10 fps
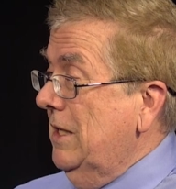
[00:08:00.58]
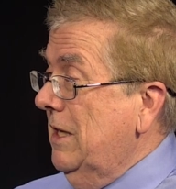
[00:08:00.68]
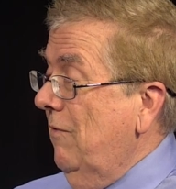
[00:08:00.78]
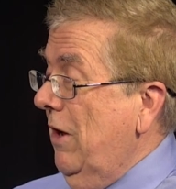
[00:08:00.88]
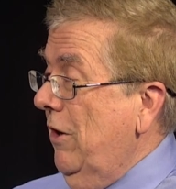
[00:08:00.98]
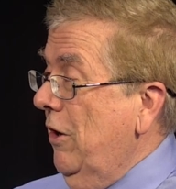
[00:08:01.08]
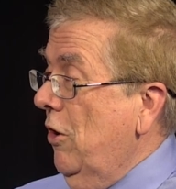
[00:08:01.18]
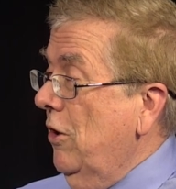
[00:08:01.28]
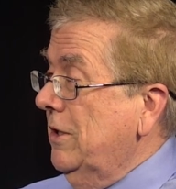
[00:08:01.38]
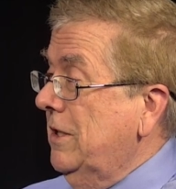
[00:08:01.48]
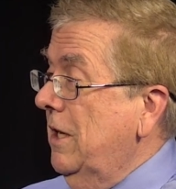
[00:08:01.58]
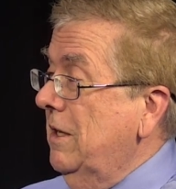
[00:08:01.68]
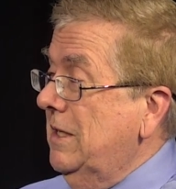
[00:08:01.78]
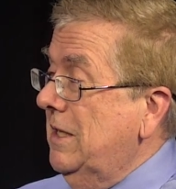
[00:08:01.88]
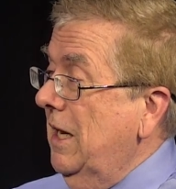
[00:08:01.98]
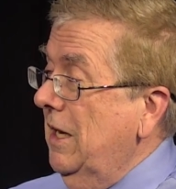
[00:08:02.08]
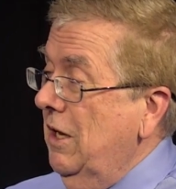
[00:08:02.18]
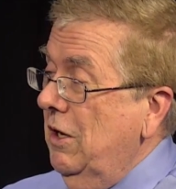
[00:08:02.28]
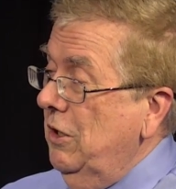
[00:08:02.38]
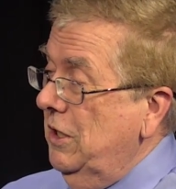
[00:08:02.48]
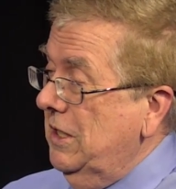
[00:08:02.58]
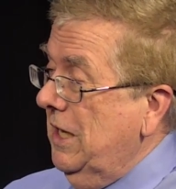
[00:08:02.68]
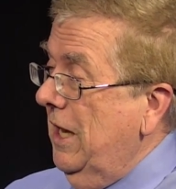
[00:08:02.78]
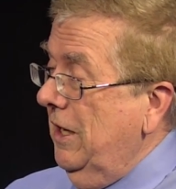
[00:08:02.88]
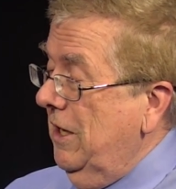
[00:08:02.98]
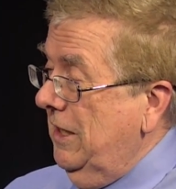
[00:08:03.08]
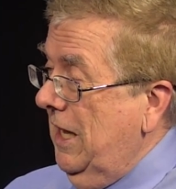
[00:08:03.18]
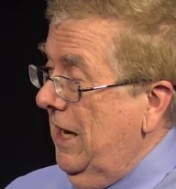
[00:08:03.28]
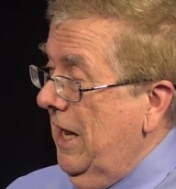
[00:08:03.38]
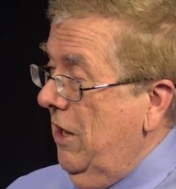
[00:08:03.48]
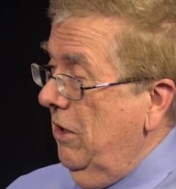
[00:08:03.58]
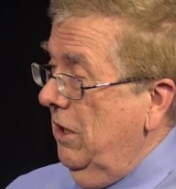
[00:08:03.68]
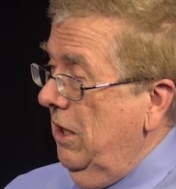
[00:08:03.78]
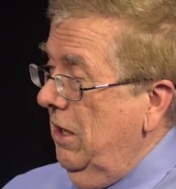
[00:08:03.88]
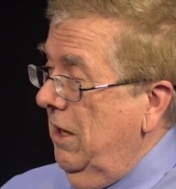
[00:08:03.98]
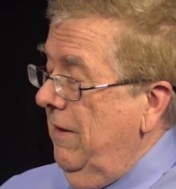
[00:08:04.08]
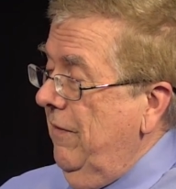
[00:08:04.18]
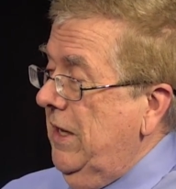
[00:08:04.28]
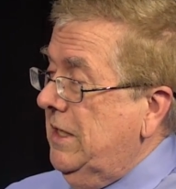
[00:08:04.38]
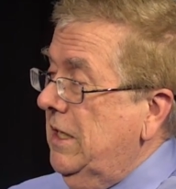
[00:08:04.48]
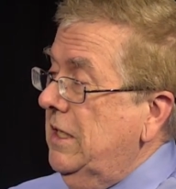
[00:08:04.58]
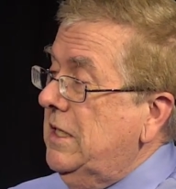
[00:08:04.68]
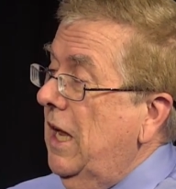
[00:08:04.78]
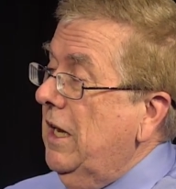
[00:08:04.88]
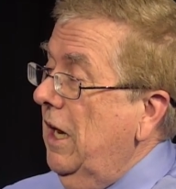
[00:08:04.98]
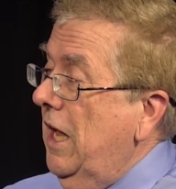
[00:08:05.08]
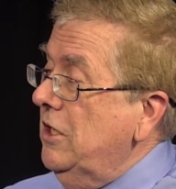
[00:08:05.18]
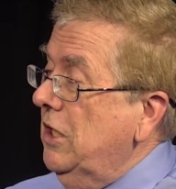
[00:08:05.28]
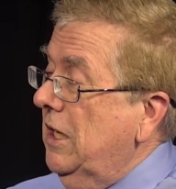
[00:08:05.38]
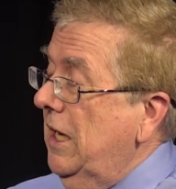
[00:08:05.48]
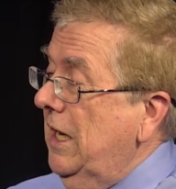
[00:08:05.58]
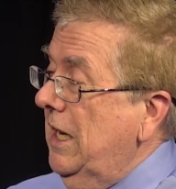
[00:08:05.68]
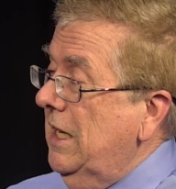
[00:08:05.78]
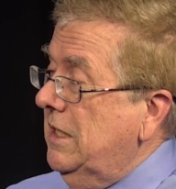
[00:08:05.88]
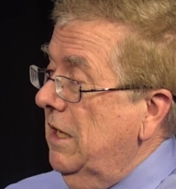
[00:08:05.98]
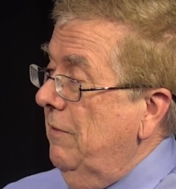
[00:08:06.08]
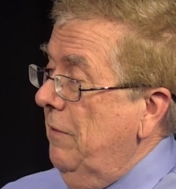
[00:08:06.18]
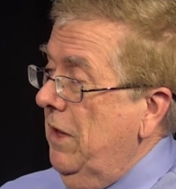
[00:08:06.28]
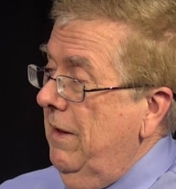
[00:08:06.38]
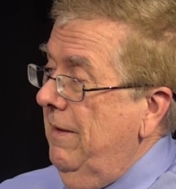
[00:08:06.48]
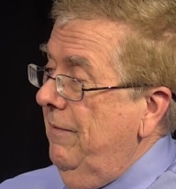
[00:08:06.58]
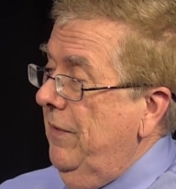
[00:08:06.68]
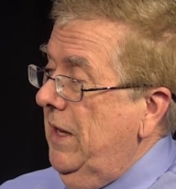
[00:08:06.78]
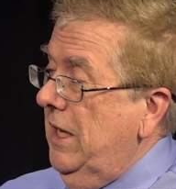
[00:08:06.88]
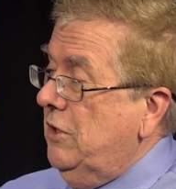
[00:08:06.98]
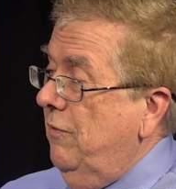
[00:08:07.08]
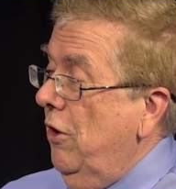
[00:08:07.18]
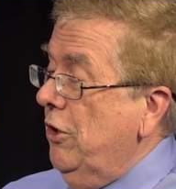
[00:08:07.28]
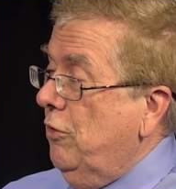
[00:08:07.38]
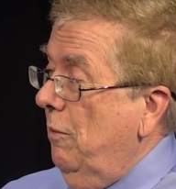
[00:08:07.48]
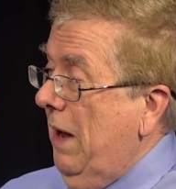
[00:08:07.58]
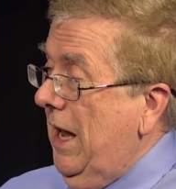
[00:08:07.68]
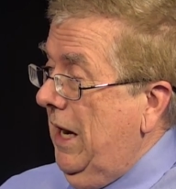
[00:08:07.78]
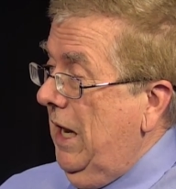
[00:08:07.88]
that value, and all of a sudden to say, you just got to cut that out. Psychologically, it's very traumatic.